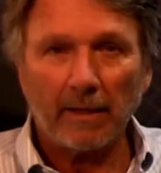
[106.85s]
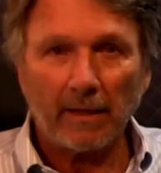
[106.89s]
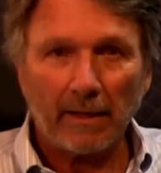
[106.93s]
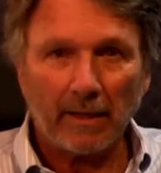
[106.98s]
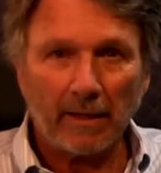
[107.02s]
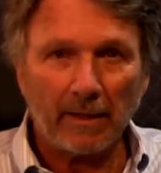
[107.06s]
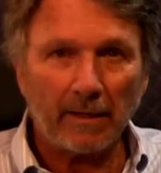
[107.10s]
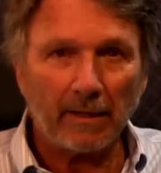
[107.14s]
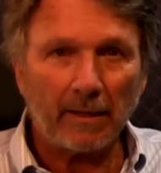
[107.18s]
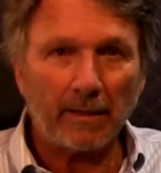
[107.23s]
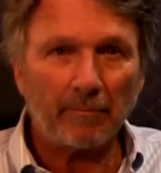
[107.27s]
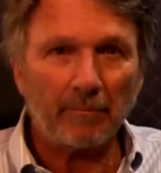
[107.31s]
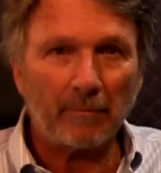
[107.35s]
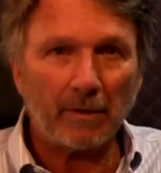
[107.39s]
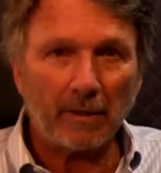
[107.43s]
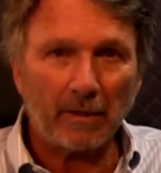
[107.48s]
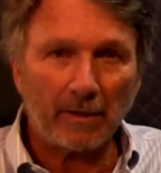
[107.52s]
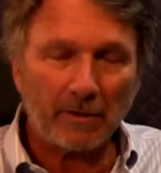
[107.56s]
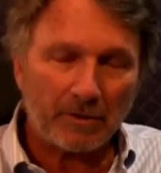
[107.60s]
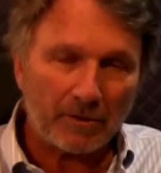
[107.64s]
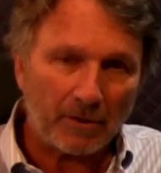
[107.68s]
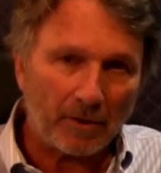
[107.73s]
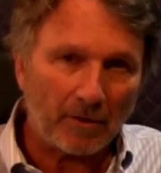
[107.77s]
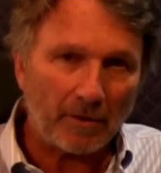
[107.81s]
and I'm going
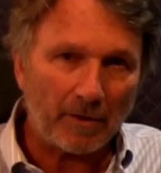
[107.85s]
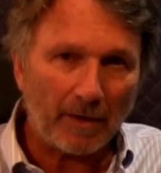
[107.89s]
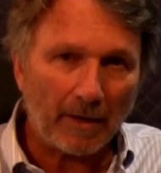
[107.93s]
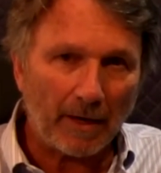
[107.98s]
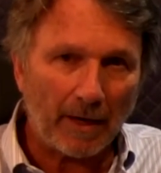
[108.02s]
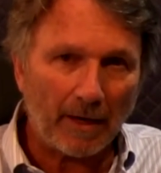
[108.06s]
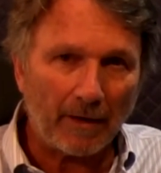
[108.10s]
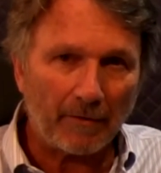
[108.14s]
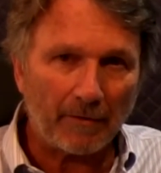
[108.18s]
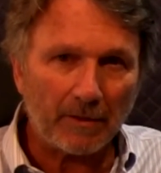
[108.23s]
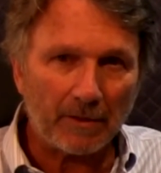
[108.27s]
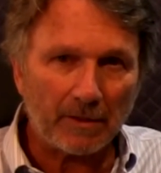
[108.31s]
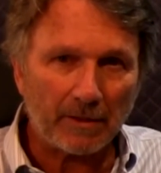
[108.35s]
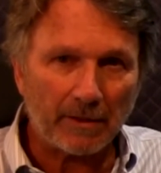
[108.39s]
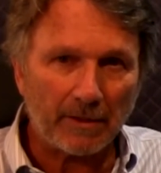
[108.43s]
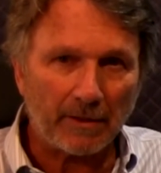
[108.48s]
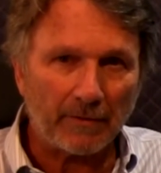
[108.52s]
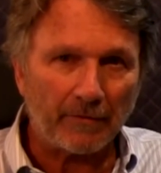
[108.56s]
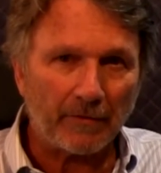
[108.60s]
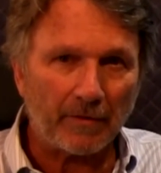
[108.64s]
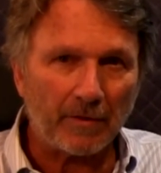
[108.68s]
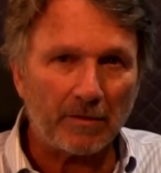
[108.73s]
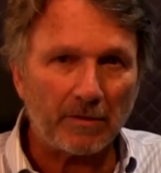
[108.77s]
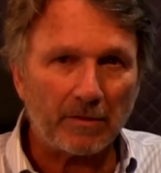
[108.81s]
to show you how this
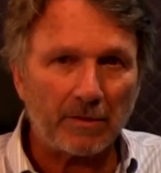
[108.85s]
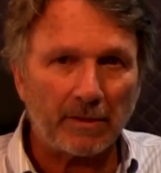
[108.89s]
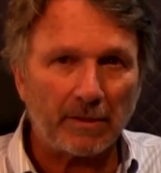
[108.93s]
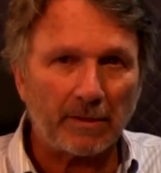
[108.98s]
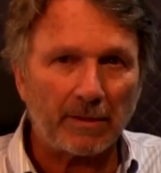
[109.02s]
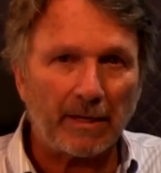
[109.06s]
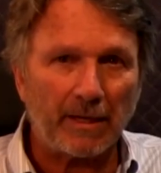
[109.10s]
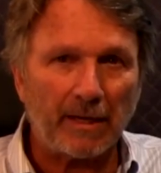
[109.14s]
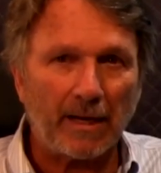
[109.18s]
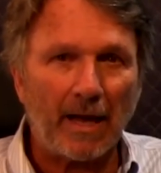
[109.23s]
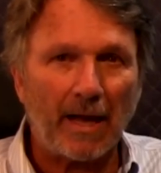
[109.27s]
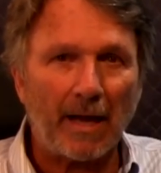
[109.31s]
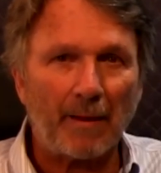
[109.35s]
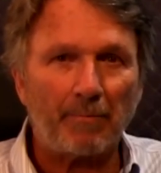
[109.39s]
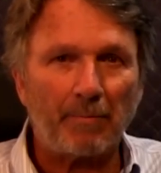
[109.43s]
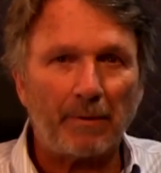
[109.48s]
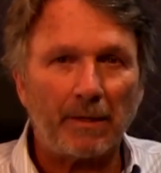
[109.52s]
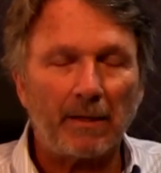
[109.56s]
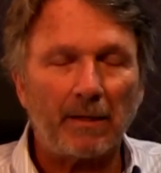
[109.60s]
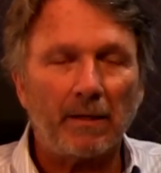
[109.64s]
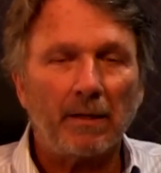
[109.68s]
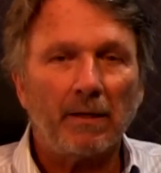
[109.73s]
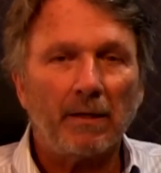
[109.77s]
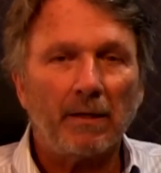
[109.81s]
conversion can happen